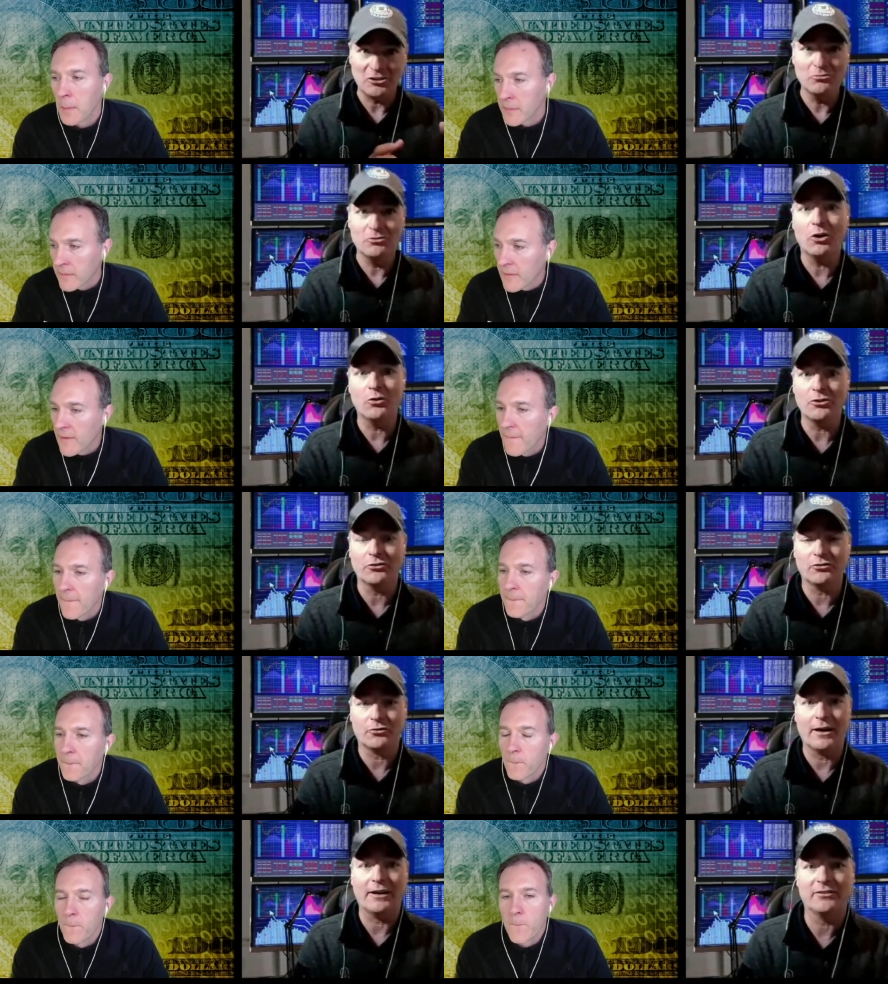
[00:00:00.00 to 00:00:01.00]
Speaker 1: you know you're
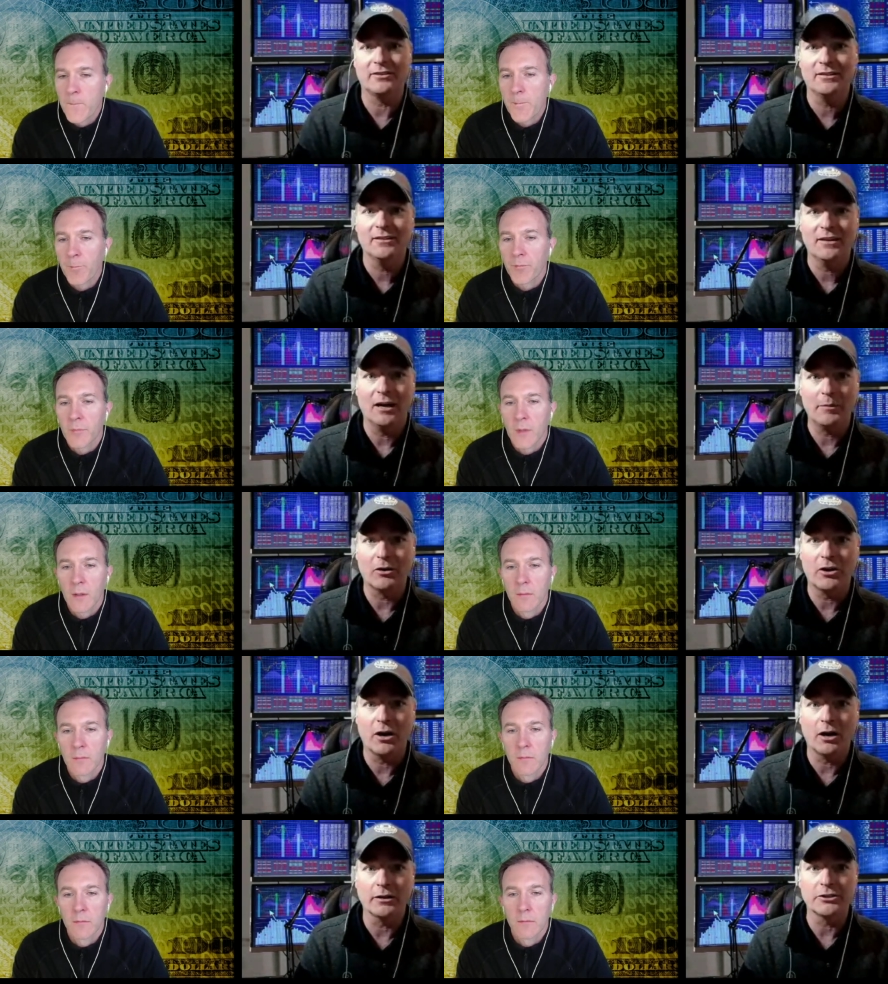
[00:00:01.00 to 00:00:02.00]
stressed about
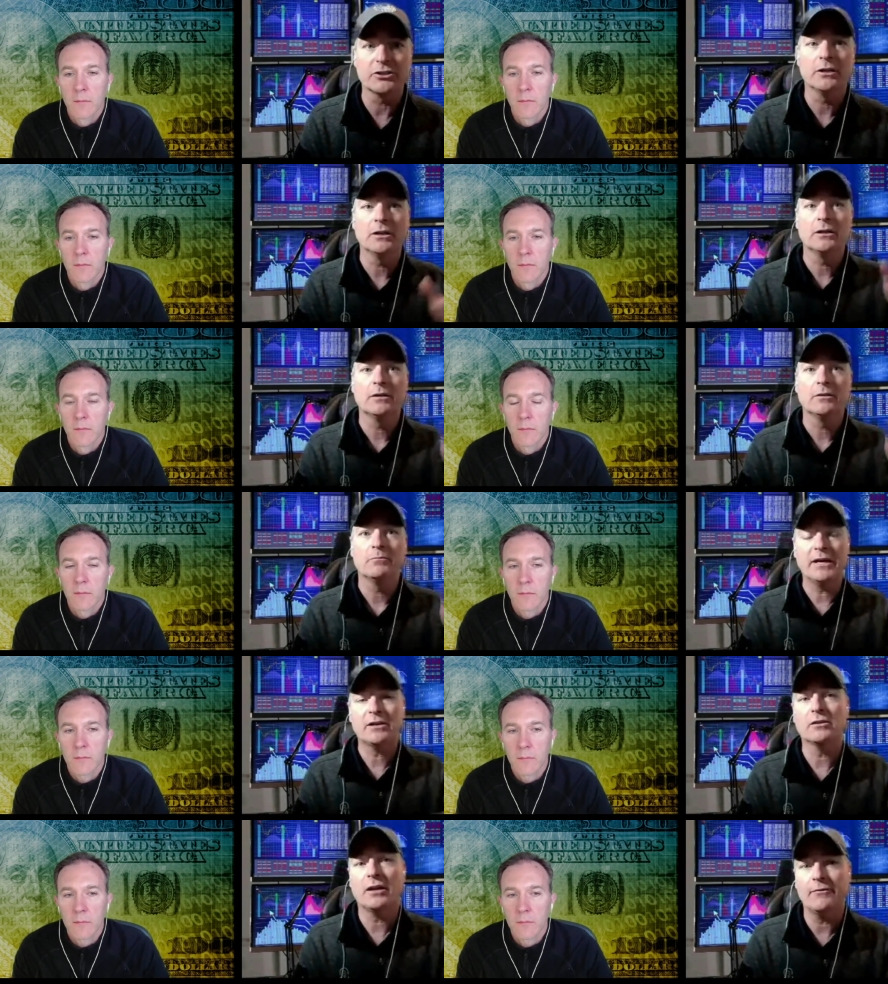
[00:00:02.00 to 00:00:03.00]
college.
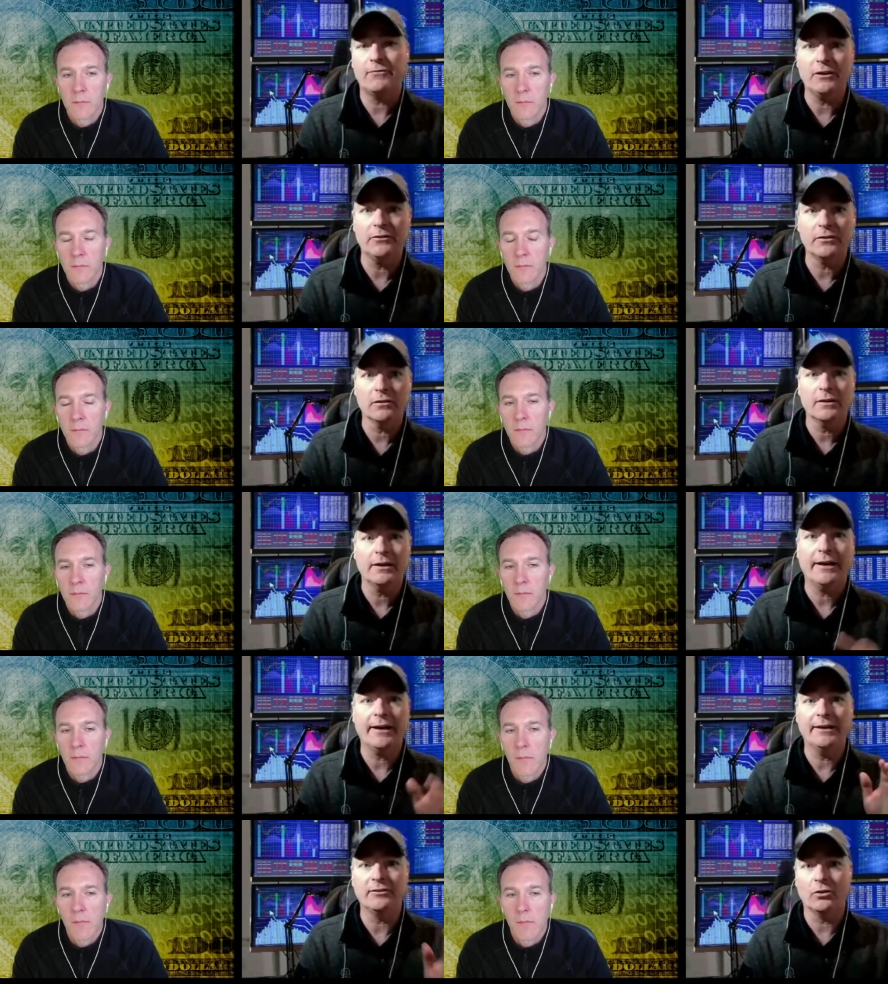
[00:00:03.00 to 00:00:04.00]
Make your life easier
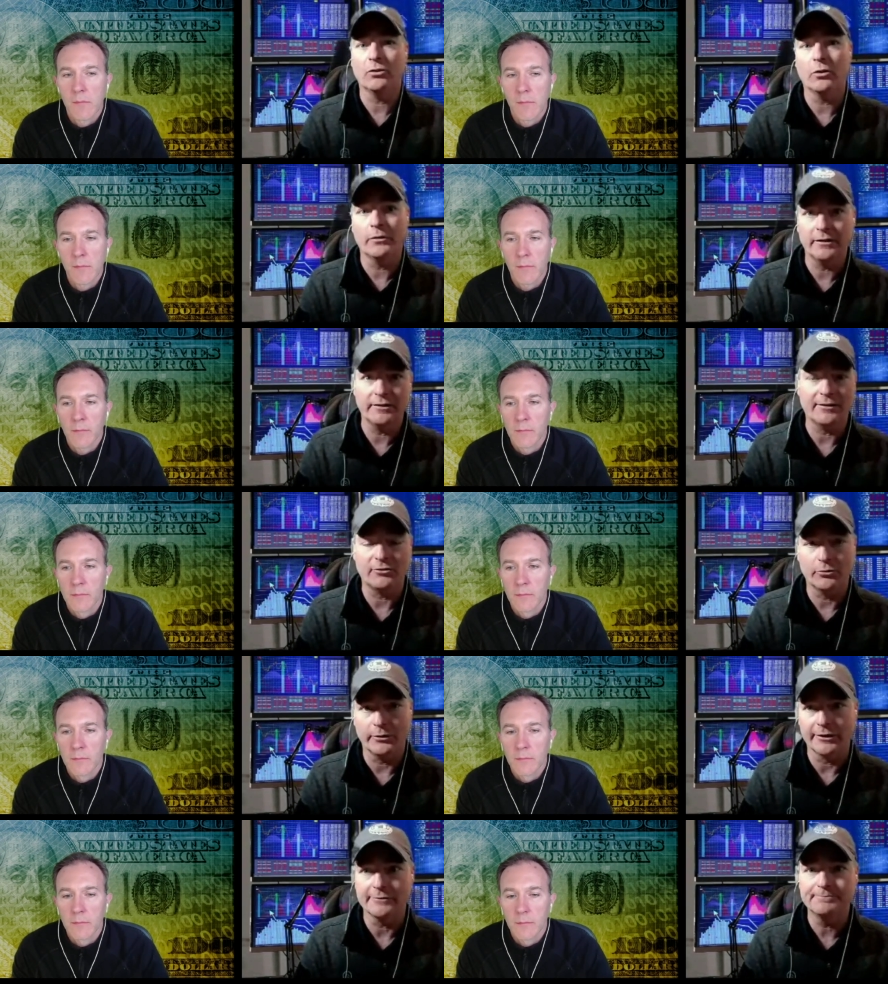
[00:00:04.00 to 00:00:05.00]
and don't go into debt
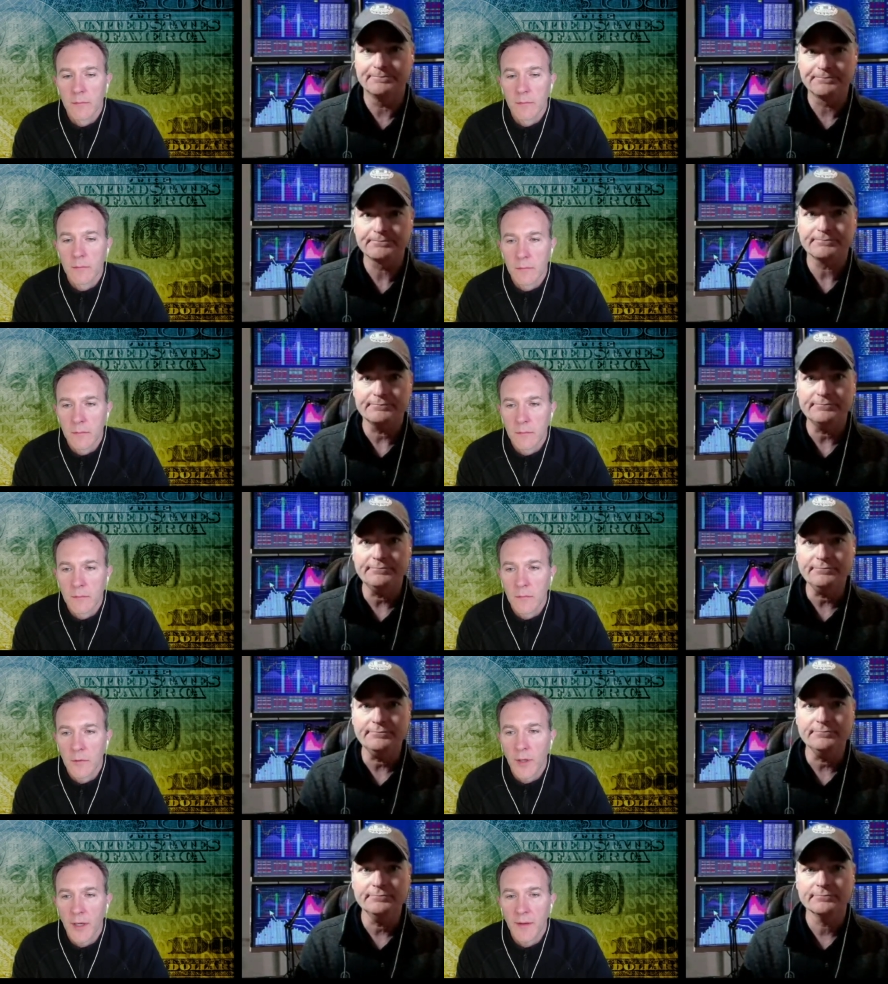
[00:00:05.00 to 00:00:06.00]
doing it.
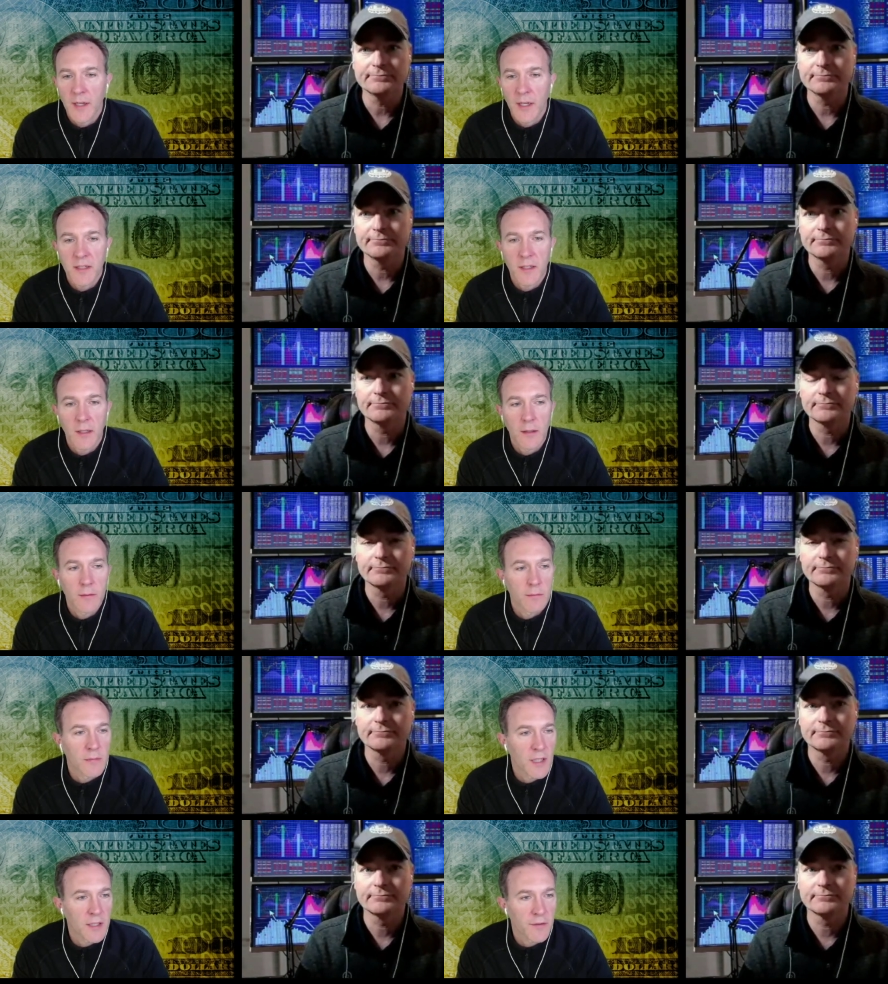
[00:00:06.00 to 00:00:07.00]
Speaker 2: Great. Thanks, Doug.
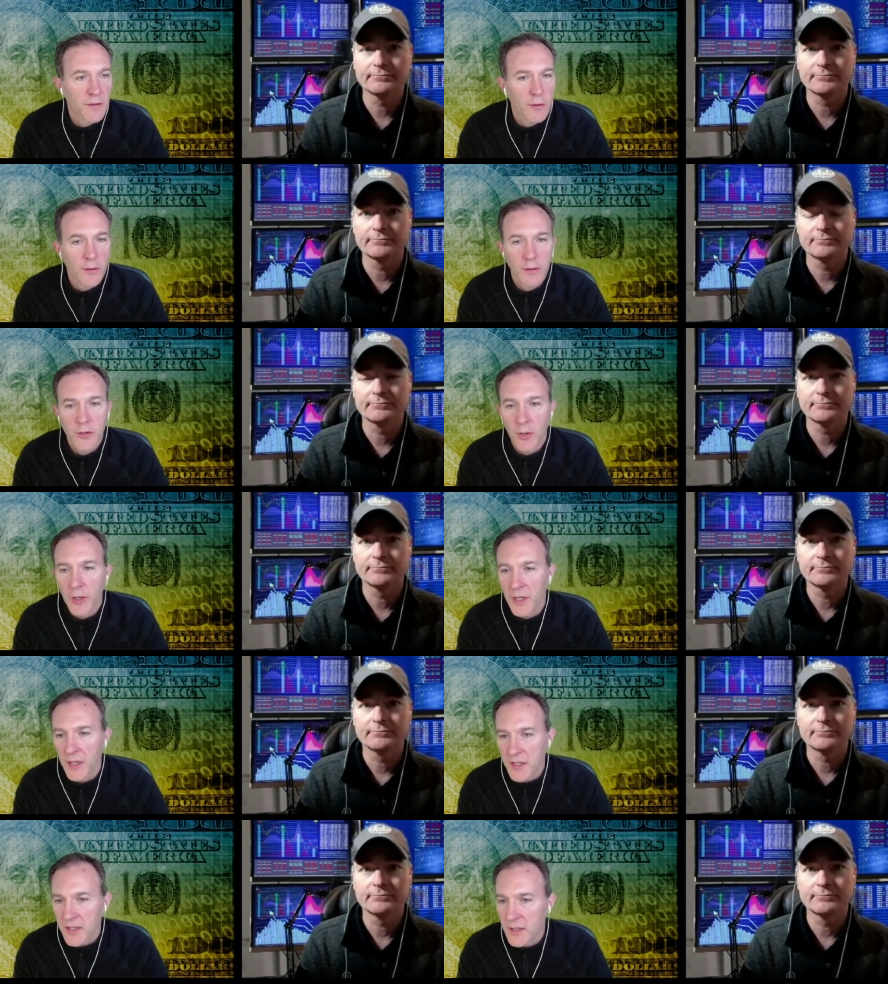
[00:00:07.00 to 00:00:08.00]
Thanks for
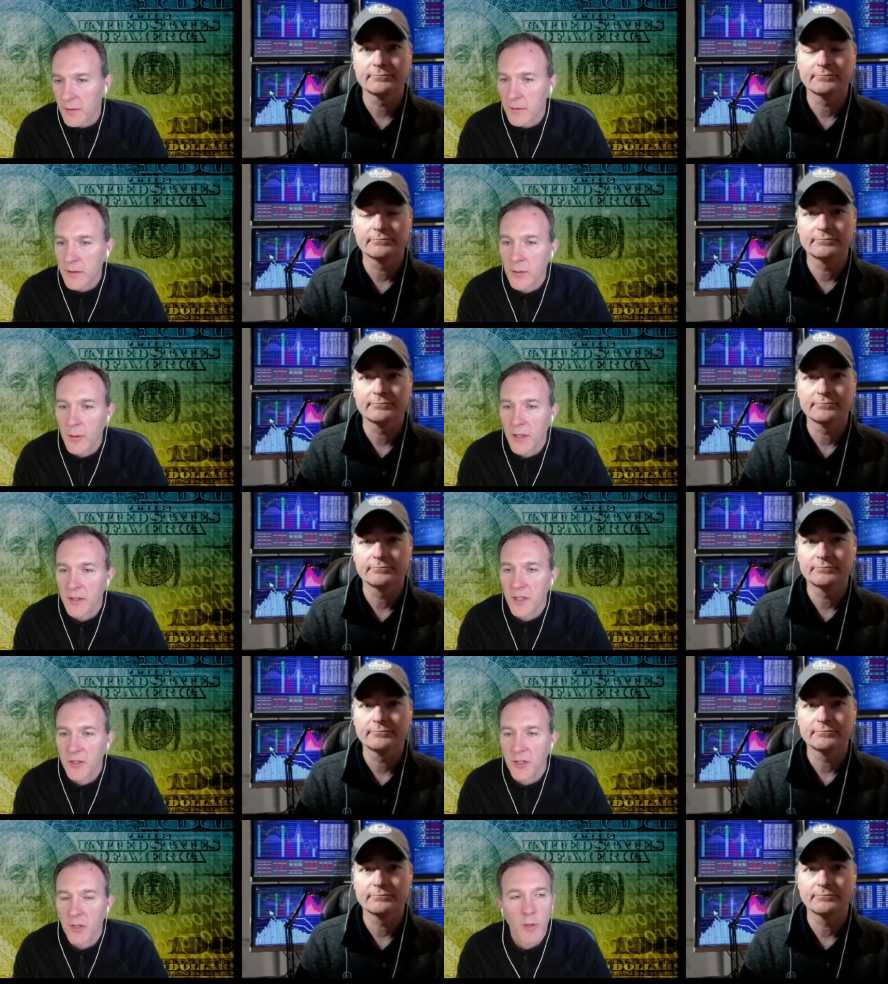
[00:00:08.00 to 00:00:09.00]
joining us. I want
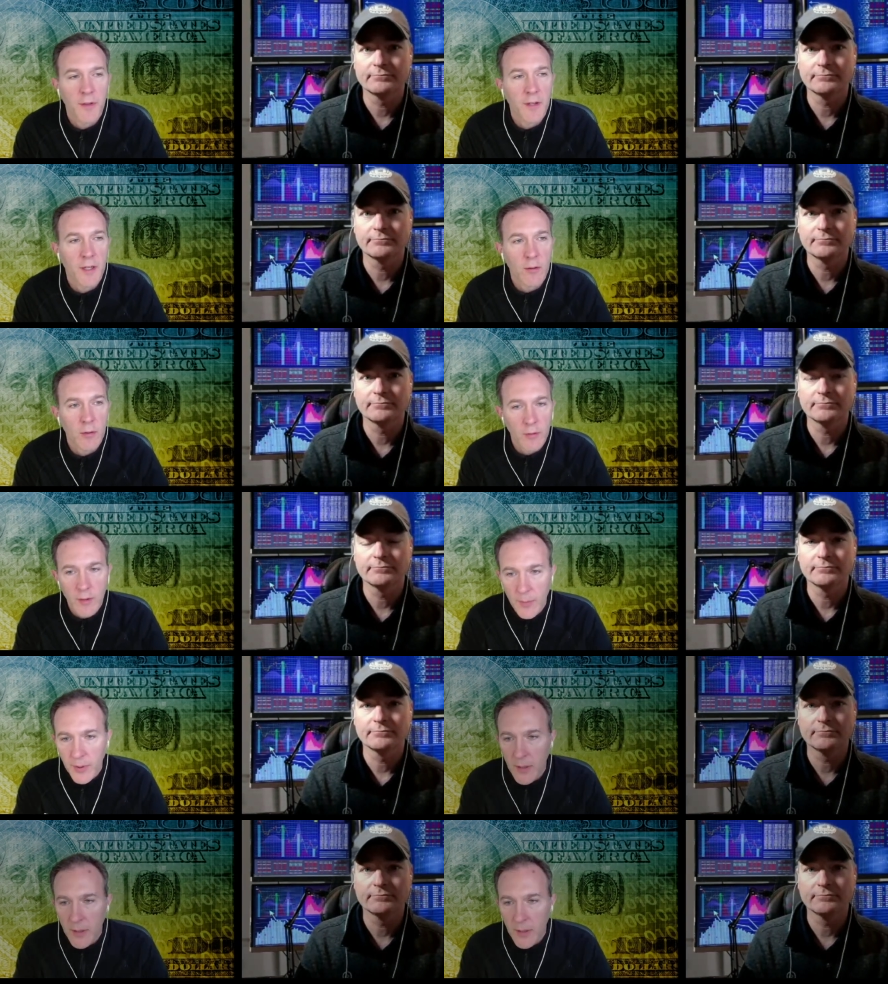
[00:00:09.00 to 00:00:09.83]
to touch on one thing. We're going to wrap it